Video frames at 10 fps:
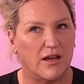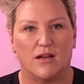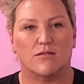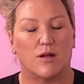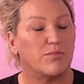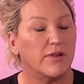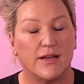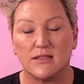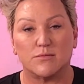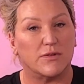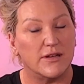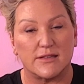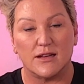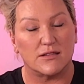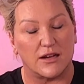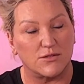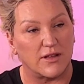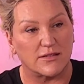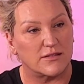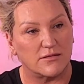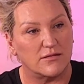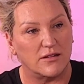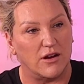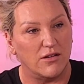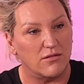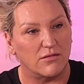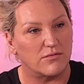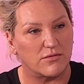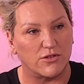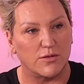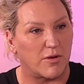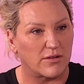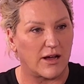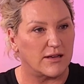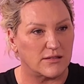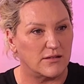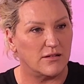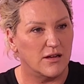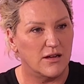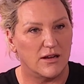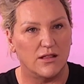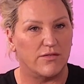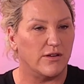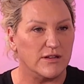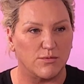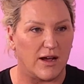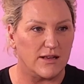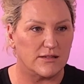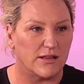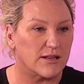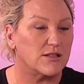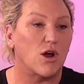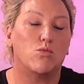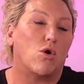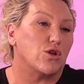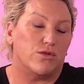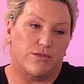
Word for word: Yeah. And please, please get in touch with us, you know, through the podcast in the various ways to let See, us know what you